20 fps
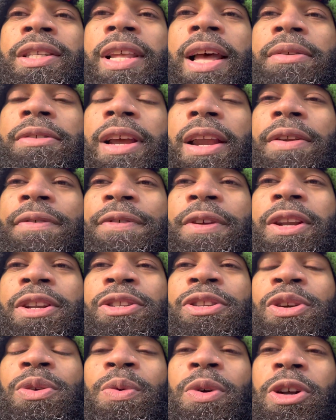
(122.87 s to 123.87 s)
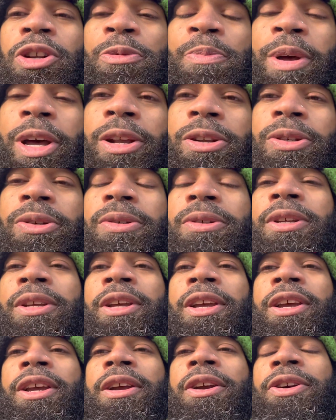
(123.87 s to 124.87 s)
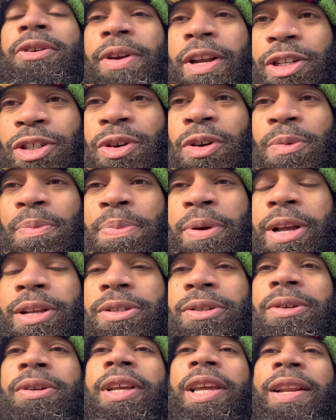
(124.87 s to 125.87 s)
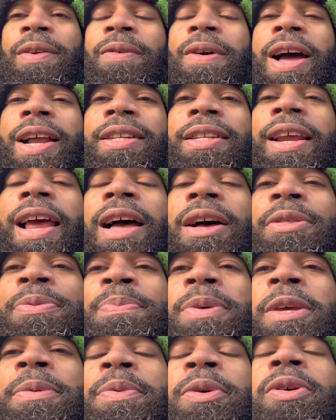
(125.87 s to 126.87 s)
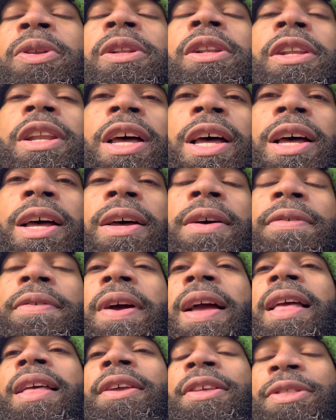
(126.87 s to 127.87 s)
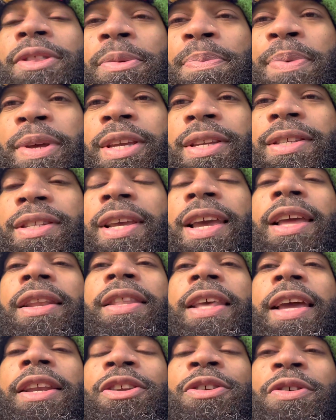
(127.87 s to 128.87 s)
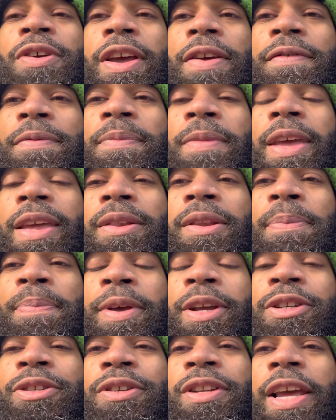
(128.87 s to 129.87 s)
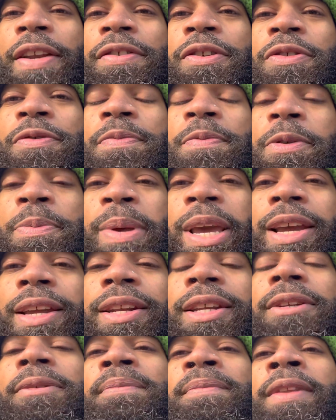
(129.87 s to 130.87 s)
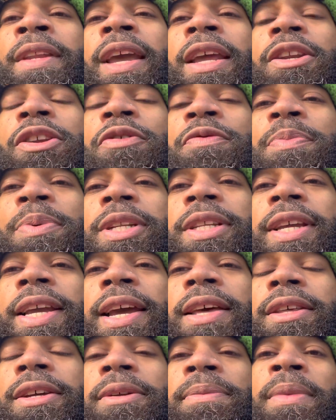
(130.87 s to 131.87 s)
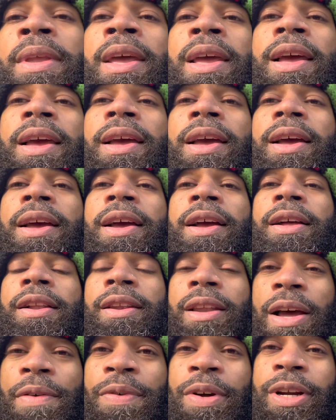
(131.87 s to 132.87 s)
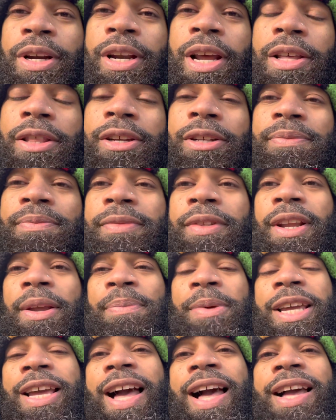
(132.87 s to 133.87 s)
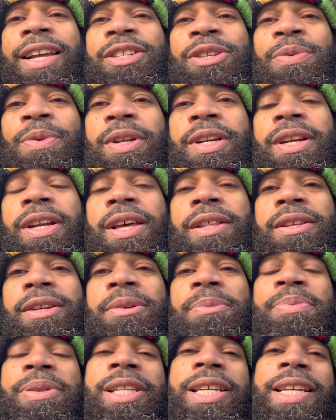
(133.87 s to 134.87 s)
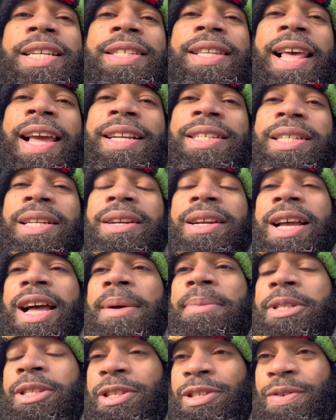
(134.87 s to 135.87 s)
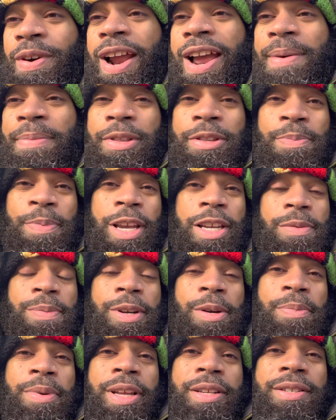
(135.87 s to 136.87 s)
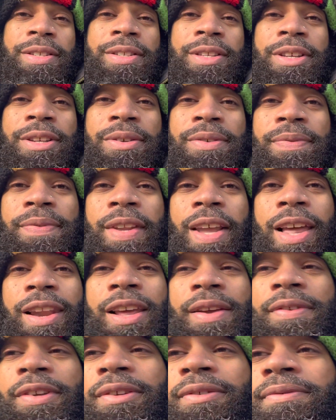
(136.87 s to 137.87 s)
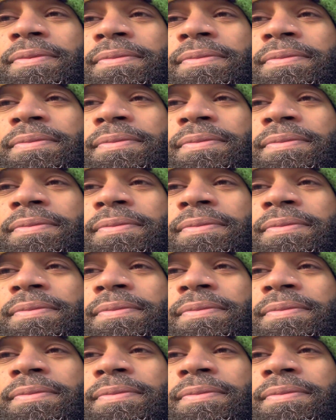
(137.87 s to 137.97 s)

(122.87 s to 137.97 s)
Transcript: Stop trying to fit into the world's puzzle. Create your own puzzle and watch how people love the piece and that you have in the picture that you've painted and you've put together. Love one another. Be kind to one another. And please like, share, comment, subscribe. This page been a blessing to you. I love you.